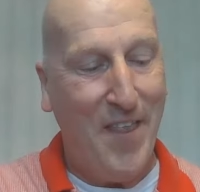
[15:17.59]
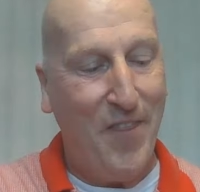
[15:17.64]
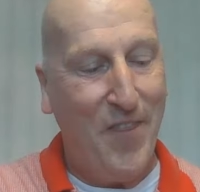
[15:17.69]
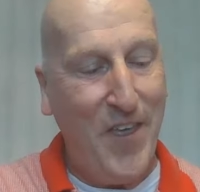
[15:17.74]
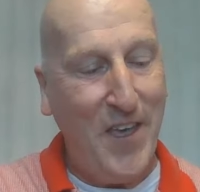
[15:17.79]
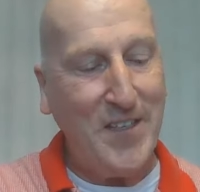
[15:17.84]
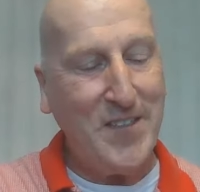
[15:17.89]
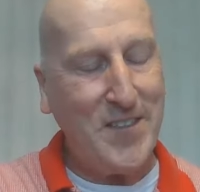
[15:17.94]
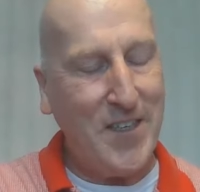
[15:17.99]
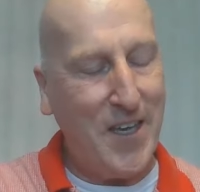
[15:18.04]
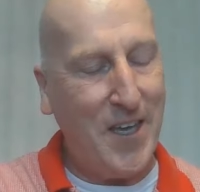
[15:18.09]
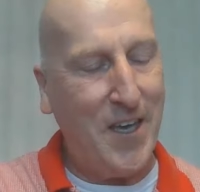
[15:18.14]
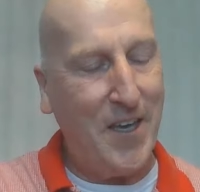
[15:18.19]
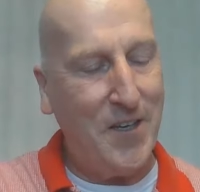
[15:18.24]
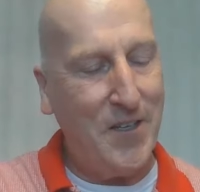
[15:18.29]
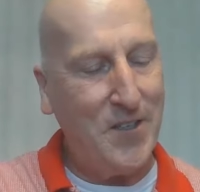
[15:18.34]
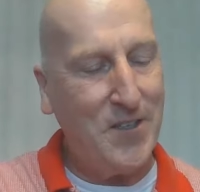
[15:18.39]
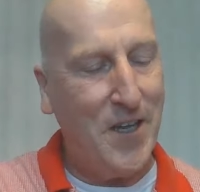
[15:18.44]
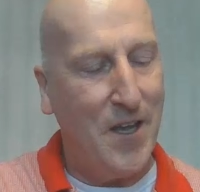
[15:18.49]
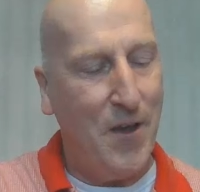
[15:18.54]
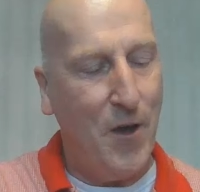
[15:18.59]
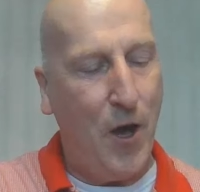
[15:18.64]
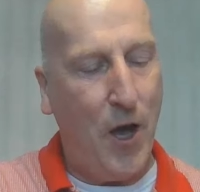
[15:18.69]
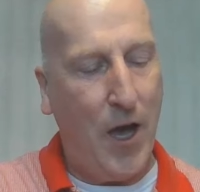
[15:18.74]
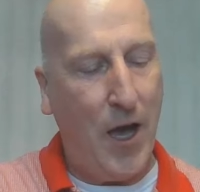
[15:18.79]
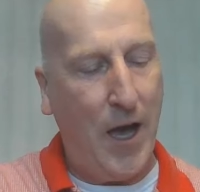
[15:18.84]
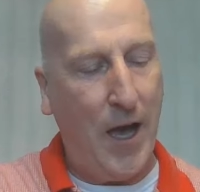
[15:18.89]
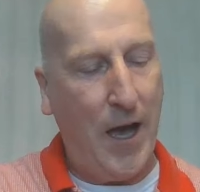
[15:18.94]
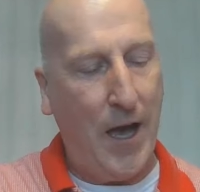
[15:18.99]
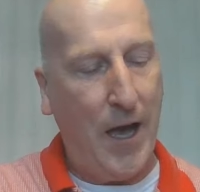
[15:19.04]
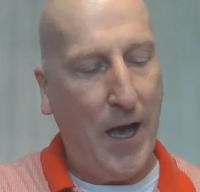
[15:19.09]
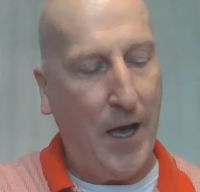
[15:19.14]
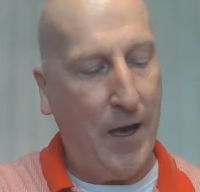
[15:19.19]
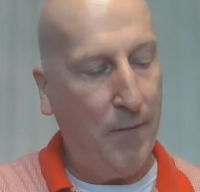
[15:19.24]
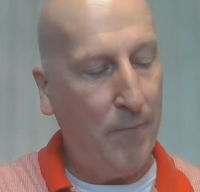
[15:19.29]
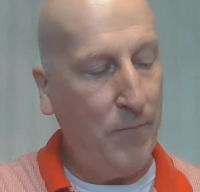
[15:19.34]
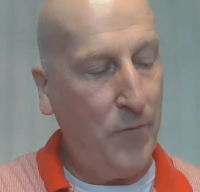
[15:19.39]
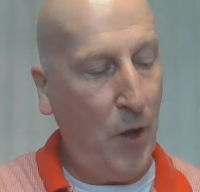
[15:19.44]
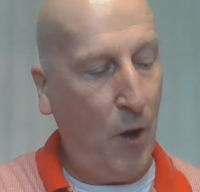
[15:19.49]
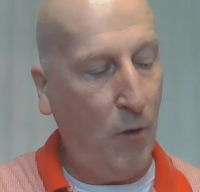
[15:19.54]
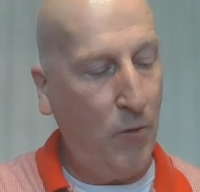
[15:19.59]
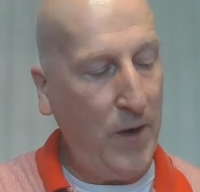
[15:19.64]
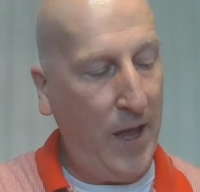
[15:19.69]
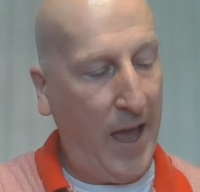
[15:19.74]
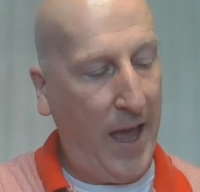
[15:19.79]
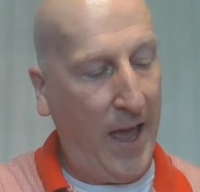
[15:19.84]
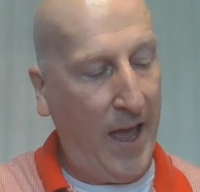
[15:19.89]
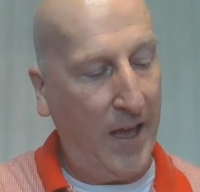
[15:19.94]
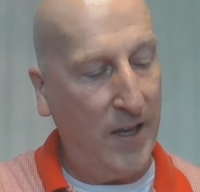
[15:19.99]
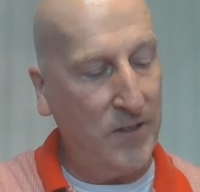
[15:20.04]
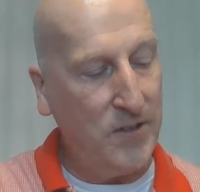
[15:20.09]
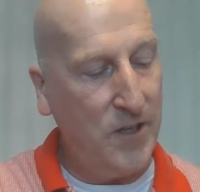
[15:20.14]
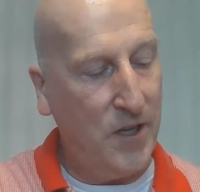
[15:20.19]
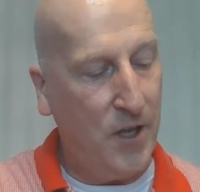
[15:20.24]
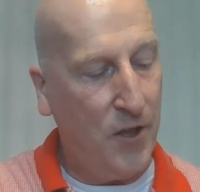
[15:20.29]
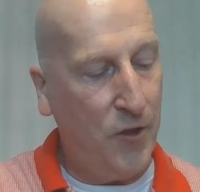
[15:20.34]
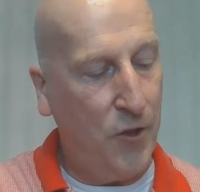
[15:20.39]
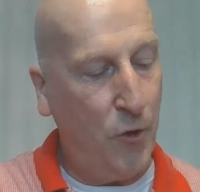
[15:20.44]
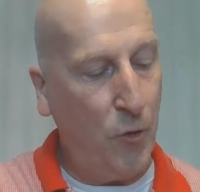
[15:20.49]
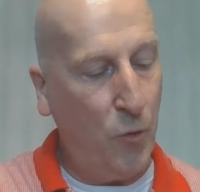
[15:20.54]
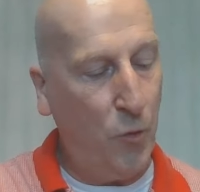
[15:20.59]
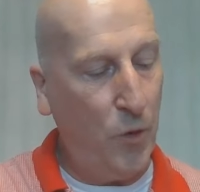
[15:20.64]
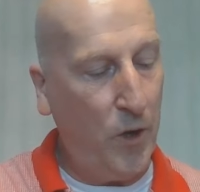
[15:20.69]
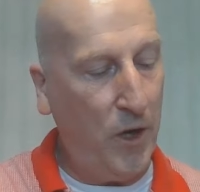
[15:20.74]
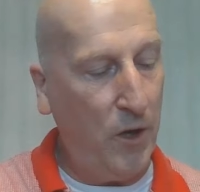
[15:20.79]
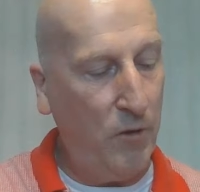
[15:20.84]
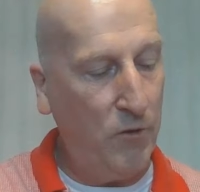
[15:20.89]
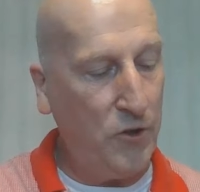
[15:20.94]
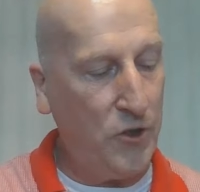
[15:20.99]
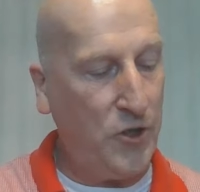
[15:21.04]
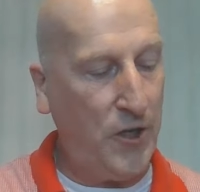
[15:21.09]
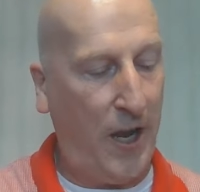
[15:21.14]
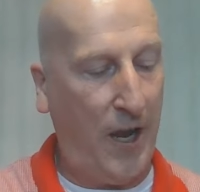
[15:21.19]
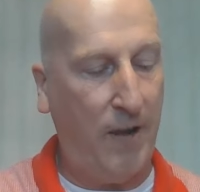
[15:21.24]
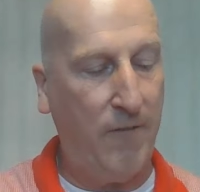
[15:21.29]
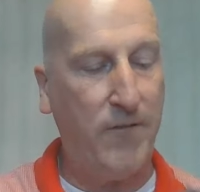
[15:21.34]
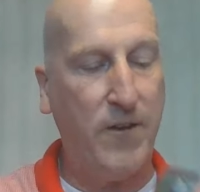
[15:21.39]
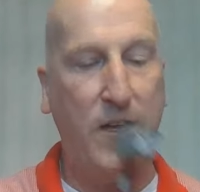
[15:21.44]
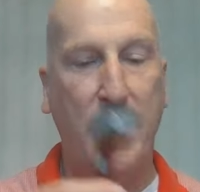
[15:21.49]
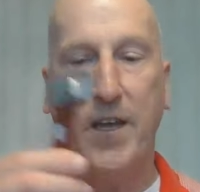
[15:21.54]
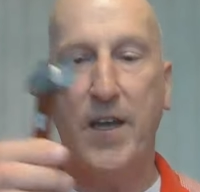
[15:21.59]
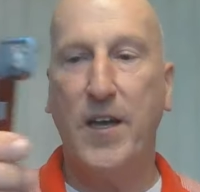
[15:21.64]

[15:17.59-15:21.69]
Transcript: This is known as the Real Shave.